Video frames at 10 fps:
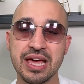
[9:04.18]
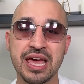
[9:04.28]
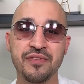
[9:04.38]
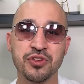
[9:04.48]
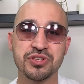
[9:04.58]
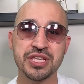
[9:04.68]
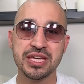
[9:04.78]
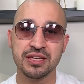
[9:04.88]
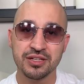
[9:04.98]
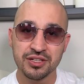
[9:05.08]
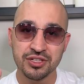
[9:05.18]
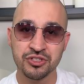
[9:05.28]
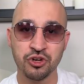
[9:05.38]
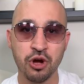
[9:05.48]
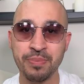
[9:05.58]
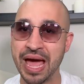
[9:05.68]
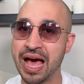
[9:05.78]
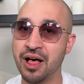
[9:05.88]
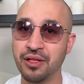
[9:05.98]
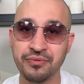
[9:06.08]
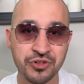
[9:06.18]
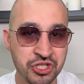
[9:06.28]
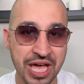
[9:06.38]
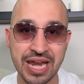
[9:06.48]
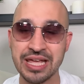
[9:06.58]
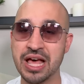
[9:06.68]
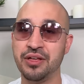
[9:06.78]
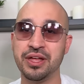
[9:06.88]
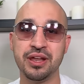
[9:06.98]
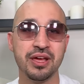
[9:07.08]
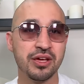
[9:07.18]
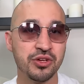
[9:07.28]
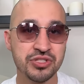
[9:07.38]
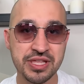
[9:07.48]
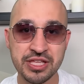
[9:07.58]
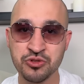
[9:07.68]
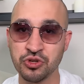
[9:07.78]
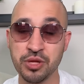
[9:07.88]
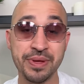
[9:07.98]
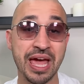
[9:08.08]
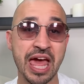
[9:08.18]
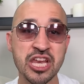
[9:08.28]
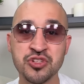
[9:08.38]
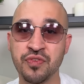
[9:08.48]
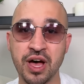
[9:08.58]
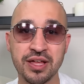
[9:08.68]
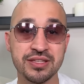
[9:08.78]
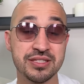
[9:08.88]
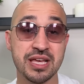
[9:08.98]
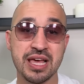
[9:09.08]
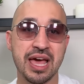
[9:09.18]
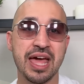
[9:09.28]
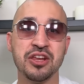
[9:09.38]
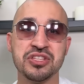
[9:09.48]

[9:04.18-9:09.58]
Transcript: if you see Jerome Powell, Janet Yellen, you see these really big hedge funds, and you